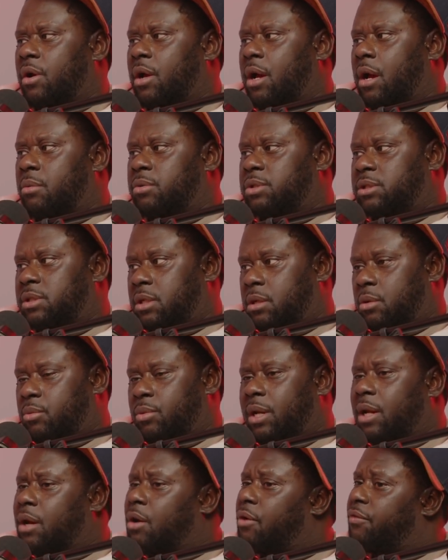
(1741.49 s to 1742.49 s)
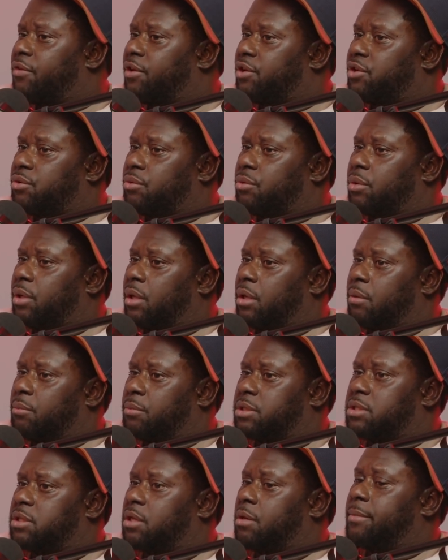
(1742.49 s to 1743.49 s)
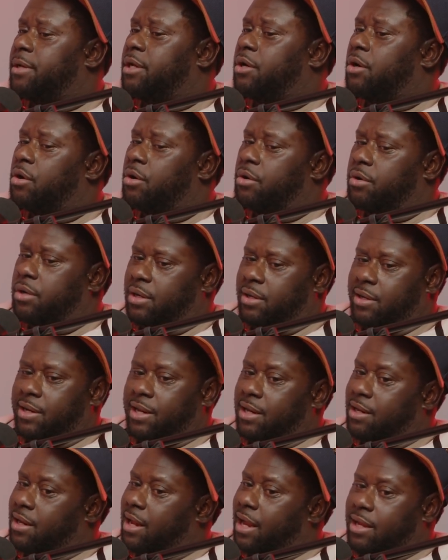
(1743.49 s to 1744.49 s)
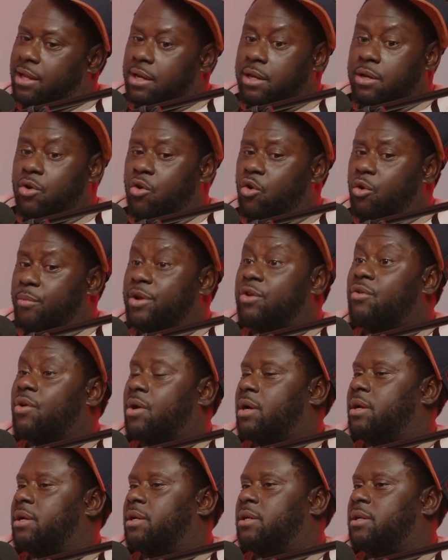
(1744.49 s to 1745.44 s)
I was dealing with a health issue, and it was something he heard, and he didn't like it. He called me crying.